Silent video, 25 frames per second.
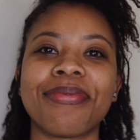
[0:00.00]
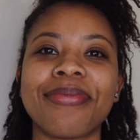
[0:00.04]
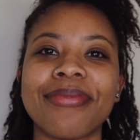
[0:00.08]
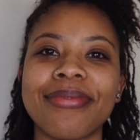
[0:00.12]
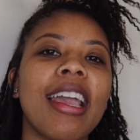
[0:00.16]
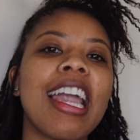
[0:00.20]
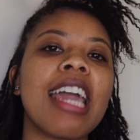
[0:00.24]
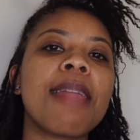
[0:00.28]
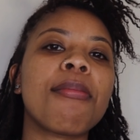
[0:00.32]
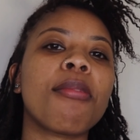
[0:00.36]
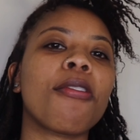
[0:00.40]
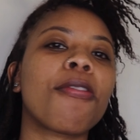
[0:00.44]

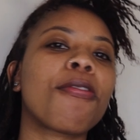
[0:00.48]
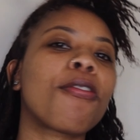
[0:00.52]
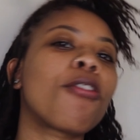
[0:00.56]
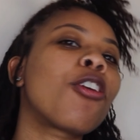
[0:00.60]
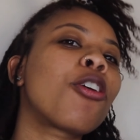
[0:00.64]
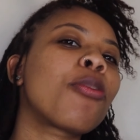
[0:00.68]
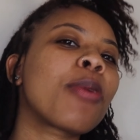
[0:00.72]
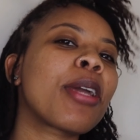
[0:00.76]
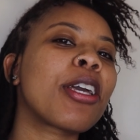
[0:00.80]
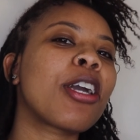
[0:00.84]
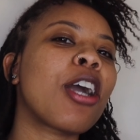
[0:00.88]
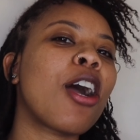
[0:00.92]
And
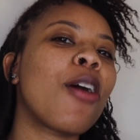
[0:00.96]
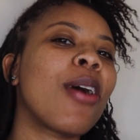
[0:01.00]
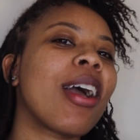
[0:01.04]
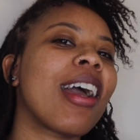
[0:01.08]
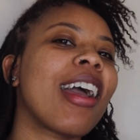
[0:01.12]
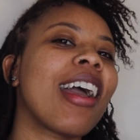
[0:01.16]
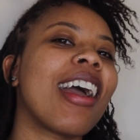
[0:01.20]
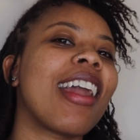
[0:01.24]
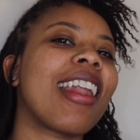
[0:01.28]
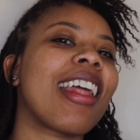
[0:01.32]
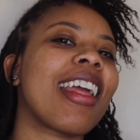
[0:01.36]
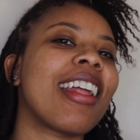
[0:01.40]
before we go
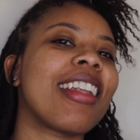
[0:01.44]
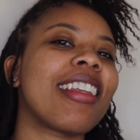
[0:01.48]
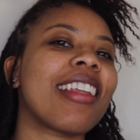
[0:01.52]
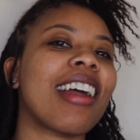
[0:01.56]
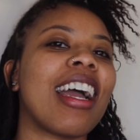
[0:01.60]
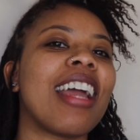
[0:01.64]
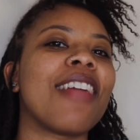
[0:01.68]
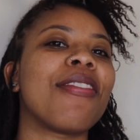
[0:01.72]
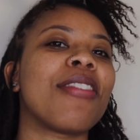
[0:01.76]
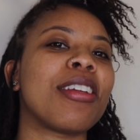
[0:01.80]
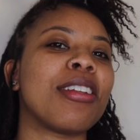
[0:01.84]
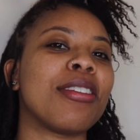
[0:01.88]
ahead and
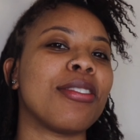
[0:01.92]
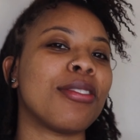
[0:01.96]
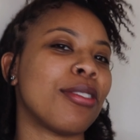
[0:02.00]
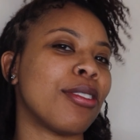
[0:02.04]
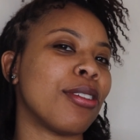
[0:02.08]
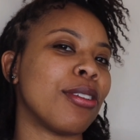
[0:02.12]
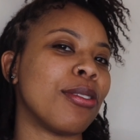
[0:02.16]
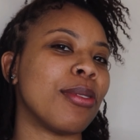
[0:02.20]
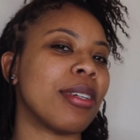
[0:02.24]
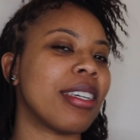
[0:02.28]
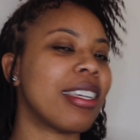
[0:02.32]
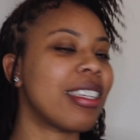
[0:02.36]
dive
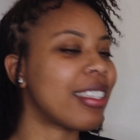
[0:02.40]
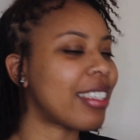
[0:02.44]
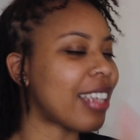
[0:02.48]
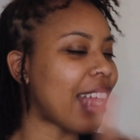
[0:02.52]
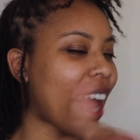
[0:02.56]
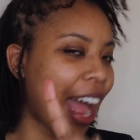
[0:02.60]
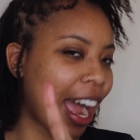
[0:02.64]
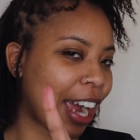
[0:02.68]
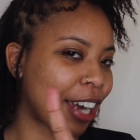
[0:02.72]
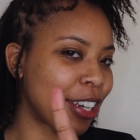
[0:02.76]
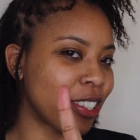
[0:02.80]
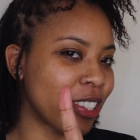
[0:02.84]
into it,
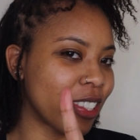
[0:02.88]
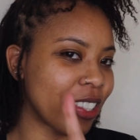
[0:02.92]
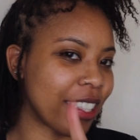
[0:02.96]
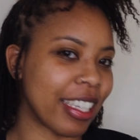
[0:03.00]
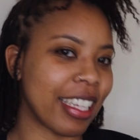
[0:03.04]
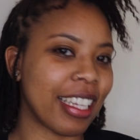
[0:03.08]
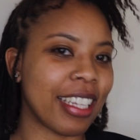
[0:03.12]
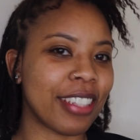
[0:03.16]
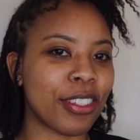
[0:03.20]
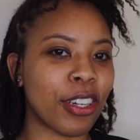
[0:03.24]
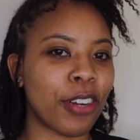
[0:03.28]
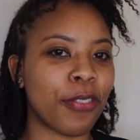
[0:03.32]

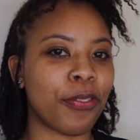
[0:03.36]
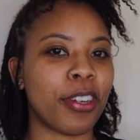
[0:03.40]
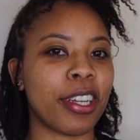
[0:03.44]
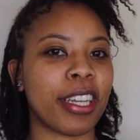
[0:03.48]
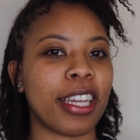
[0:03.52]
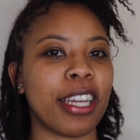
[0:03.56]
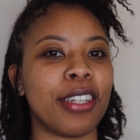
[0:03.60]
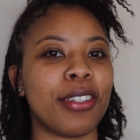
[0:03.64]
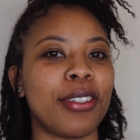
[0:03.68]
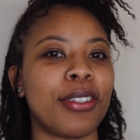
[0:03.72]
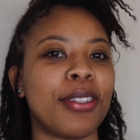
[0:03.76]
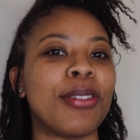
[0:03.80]
actually, don't
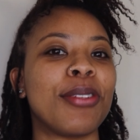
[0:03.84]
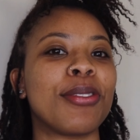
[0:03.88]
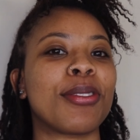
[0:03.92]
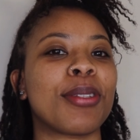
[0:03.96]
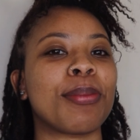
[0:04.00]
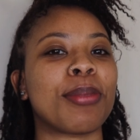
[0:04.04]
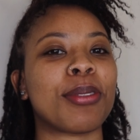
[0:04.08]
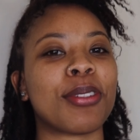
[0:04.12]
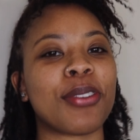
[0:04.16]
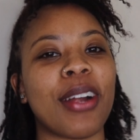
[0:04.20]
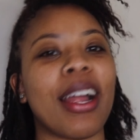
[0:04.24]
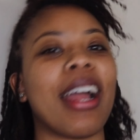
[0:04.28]
forget to
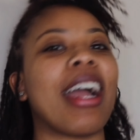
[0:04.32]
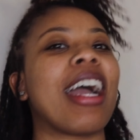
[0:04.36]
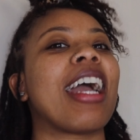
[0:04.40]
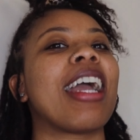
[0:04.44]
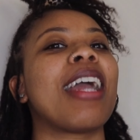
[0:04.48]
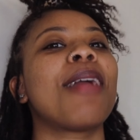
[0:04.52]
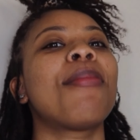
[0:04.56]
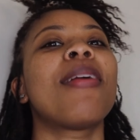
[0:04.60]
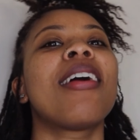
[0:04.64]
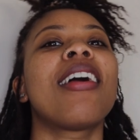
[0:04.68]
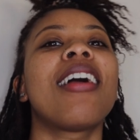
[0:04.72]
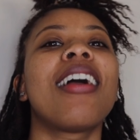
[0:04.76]

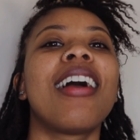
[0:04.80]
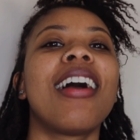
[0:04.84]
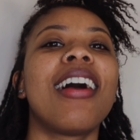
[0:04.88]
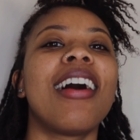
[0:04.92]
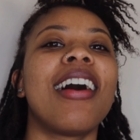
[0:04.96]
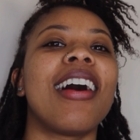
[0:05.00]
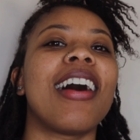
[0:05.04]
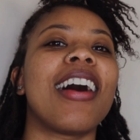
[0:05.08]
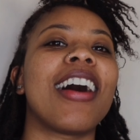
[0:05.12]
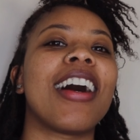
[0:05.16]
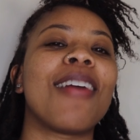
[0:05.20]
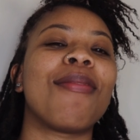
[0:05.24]
subscribe,
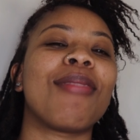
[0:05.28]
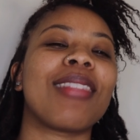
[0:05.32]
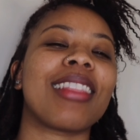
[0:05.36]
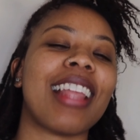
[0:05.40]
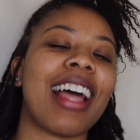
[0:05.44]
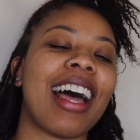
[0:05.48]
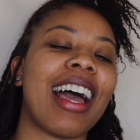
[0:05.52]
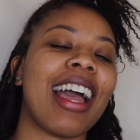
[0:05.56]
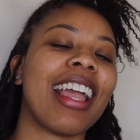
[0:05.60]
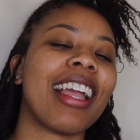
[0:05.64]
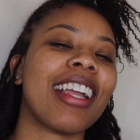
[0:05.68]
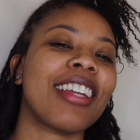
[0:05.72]

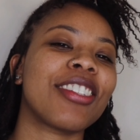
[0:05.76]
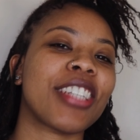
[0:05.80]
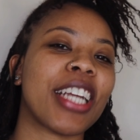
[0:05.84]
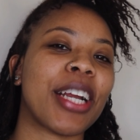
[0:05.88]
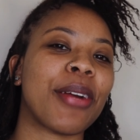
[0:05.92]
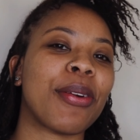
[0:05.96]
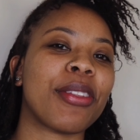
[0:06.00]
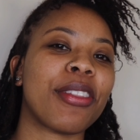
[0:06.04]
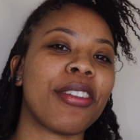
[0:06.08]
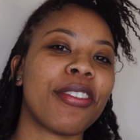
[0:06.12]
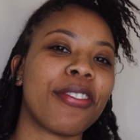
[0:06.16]
like, share with a